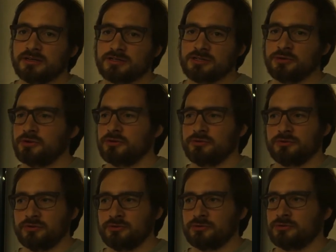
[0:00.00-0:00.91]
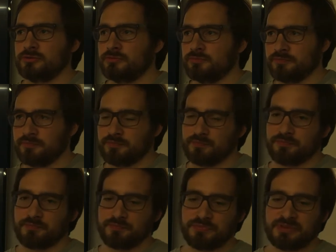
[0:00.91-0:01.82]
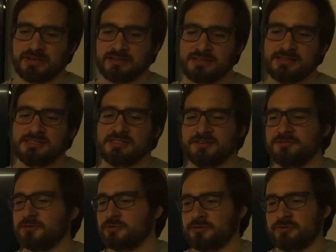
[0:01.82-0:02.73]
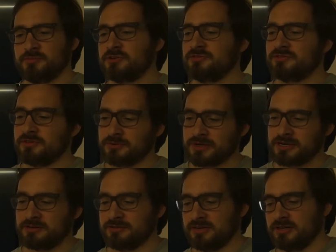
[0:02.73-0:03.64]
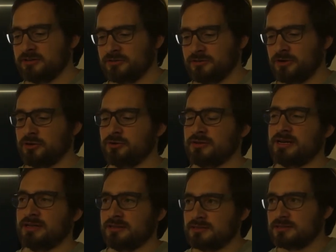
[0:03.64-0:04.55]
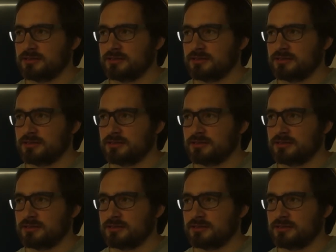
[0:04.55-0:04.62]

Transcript: So you'll, at least if you remove the Worktree, you know that